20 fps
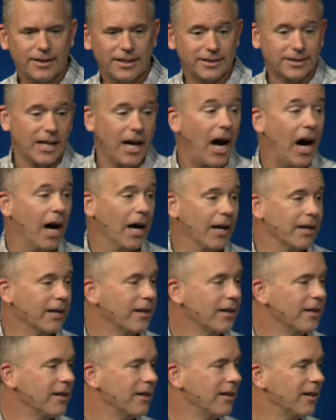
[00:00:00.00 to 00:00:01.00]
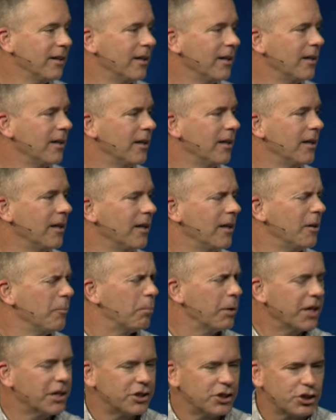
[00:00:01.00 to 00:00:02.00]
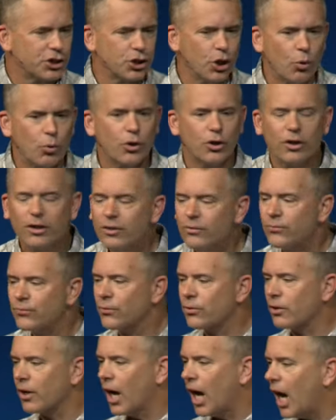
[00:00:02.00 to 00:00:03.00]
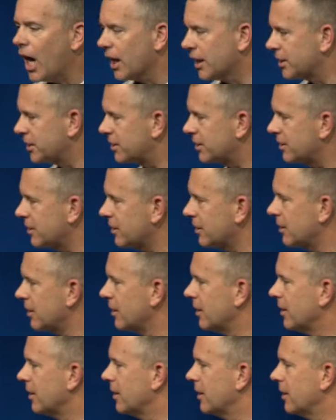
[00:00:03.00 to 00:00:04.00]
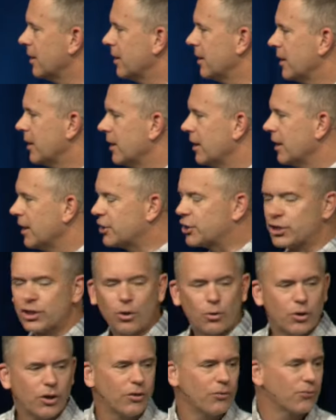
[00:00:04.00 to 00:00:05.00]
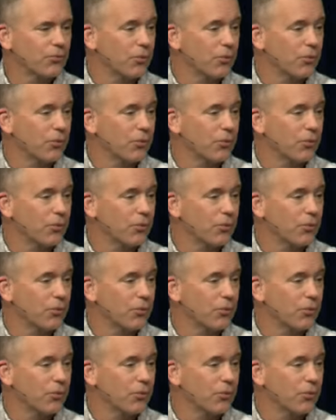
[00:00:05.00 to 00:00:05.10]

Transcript: He's God. But it's so good for us. It's so good